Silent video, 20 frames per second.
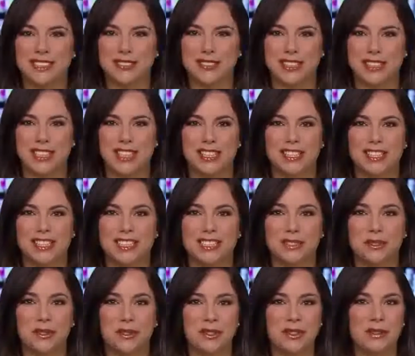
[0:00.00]
return to
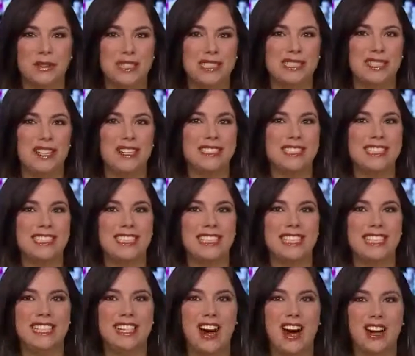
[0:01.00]
school and we start
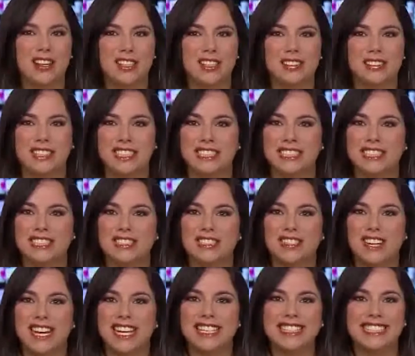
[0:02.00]
seeing all of these
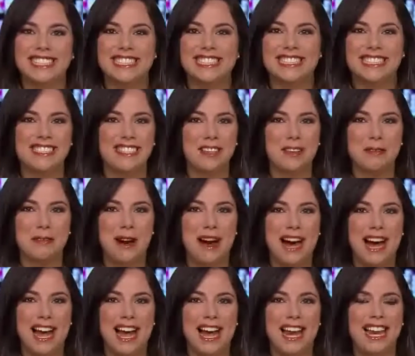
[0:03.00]
crazy
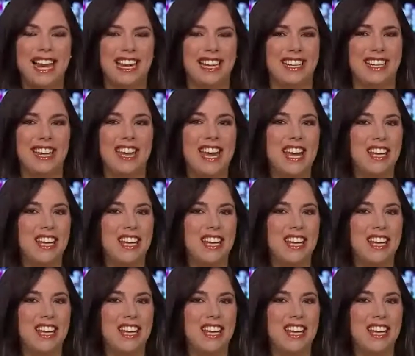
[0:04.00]
syllabi and